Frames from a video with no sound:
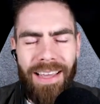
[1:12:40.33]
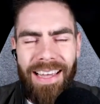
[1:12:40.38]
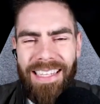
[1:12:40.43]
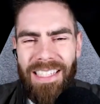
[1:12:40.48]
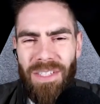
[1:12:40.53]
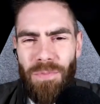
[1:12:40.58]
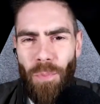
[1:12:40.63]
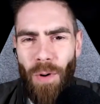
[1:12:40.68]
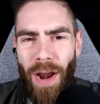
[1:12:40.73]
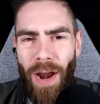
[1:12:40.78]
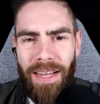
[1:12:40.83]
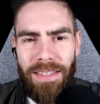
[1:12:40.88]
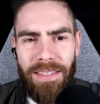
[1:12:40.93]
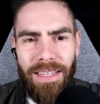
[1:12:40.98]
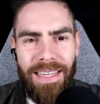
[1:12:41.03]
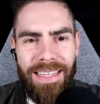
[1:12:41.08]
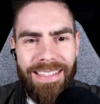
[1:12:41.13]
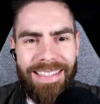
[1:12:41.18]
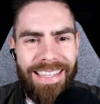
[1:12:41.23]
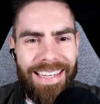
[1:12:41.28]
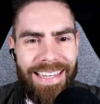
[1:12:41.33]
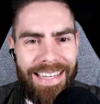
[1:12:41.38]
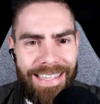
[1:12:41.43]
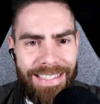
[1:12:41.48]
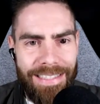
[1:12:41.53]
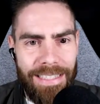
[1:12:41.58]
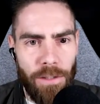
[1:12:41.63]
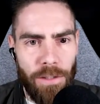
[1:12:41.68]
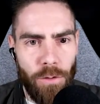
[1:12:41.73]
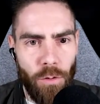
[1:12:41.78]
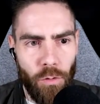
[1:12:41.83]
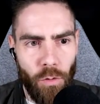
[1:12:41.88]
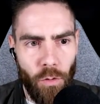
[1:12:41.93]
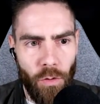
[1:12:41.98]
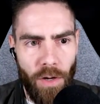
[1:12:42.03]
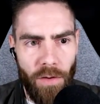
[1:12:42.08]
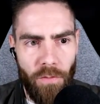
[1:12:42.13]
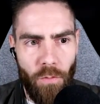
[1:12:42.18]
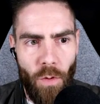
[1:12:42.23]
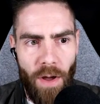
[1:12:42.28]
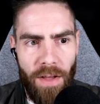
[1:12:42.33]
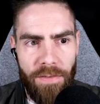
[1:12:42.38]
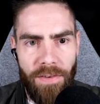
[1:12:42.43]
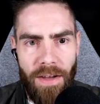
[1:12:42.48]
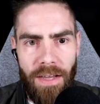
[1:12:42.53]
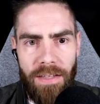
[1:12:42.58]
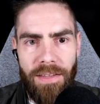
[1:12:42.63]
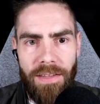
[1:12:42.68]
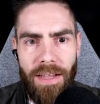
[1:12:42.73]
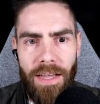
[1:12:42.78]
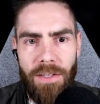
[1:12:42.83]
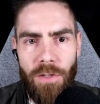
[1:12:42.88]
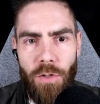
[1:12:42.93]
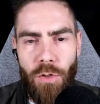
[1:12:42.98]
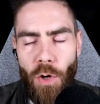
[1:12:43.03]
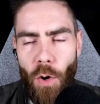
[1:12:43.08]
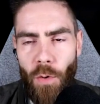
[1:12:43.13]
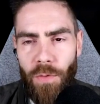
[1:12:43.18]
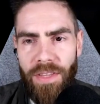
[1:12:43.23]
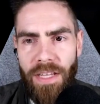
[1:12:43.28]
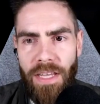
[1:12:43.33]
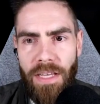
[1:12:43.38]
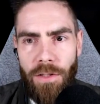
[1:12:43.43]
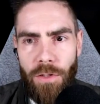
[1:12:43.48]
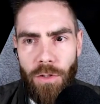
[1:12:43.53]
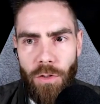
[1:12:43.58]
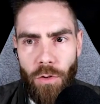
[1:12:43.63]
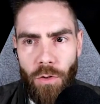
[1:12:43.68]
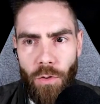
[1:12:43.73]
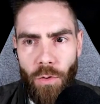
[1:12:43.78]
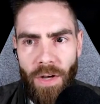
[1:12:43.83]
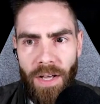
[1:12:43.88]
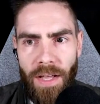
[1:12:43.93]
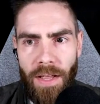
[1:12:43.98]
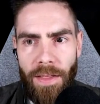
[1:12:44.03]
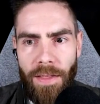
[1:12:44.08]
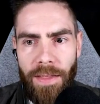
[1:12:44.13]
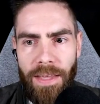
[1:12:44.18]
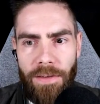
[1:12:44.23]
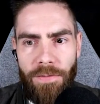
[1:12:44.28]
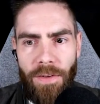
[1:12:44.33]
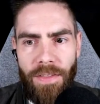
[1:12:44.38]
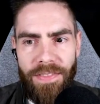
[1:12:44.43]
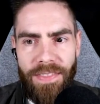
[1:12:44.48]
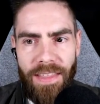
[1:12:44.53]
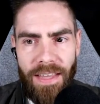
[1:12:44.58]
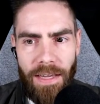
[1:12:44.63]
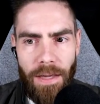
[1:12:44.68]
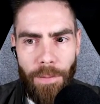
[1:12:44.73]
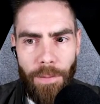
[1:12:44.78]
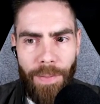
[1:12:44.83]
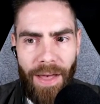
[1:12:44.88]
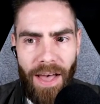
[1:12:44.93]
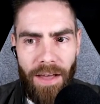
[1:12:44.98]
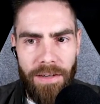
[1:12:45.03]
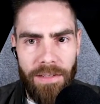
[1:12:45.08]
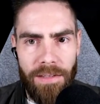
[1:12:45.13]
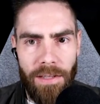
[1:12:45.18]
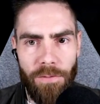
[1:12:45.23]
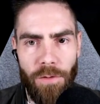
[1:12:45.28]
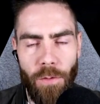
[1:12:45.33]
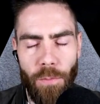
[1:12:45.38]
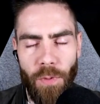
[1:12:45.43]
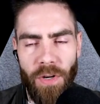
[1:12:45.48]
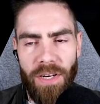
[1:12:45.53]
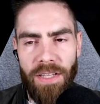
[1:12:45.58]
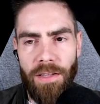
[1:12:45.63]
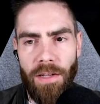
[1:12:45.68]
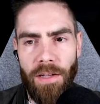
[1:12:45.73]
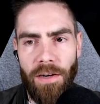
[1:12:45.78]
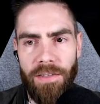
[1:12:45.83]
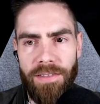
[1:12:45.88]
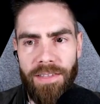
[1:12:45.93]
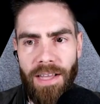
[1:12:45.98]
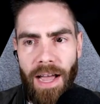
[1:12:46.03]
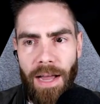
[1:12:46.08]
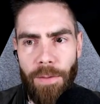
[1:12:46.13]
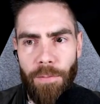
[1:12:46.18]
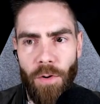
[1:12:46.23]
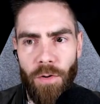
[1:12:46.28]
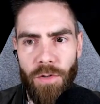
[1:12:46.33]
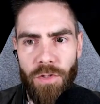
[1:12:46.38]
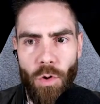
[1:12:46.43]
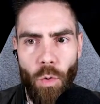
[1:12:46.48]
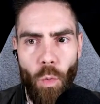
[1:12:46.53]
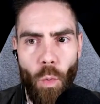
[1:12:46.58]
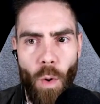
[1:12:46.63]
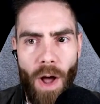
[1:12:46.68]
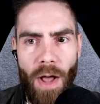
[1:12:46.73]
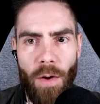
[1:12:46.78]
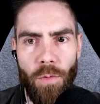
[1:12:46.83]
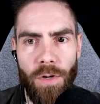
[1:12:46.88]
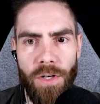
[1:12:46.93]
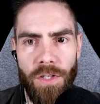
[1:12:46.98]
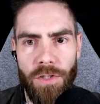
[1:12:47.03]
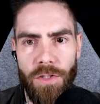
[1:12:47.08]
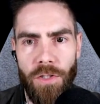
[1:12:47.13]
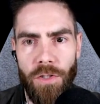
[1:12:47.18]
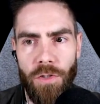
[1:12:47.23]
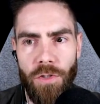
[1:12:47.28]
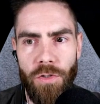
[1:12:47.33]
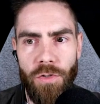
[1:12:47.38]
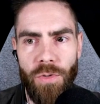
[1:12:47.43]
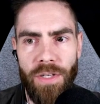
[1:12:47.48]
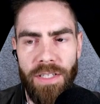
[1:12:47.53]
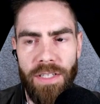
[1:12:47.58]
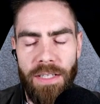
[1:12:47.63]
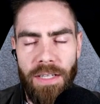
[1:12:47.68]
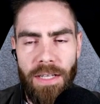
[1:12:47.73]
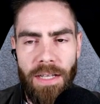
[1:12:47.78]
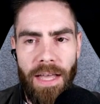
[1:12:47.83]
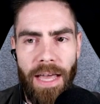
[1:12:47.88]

It's pract- it's easy to turn off Wi-Fi at night. You don't need to even think about it if you put it on a timer. So why wouldn't you do it?